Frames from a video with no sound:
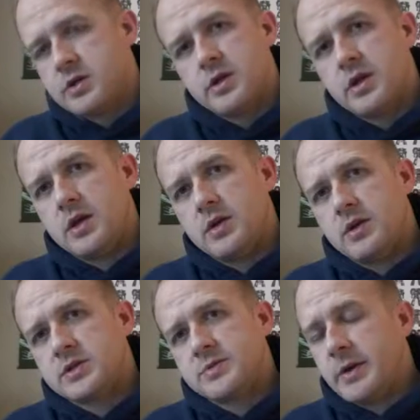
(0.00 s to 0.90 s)

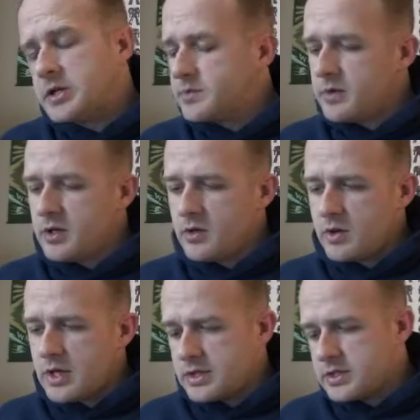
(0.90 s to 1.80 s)
the Space Marine
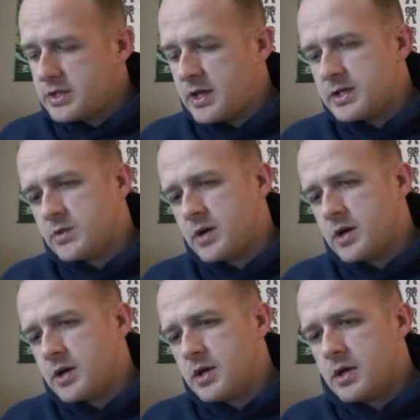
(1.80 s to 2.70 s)
Codex, and that's
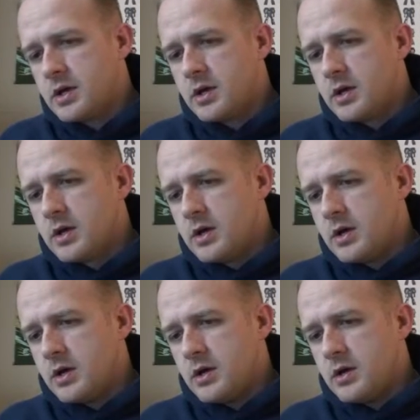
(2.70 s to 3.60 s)
why.
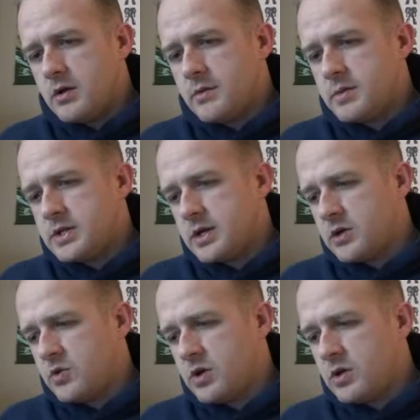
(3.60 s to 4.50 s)
I'm gonna take a
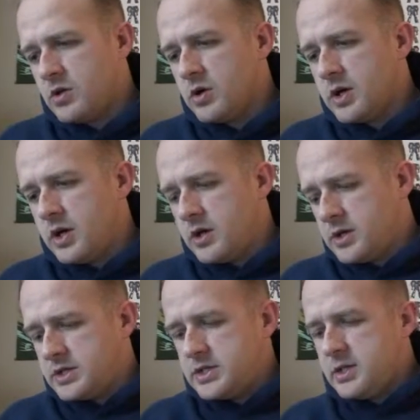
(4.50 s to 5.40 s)
quick look here
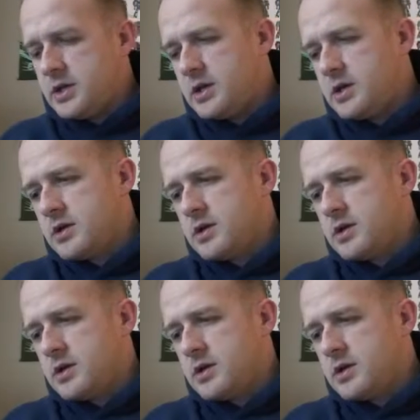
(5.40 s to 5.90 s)
and see.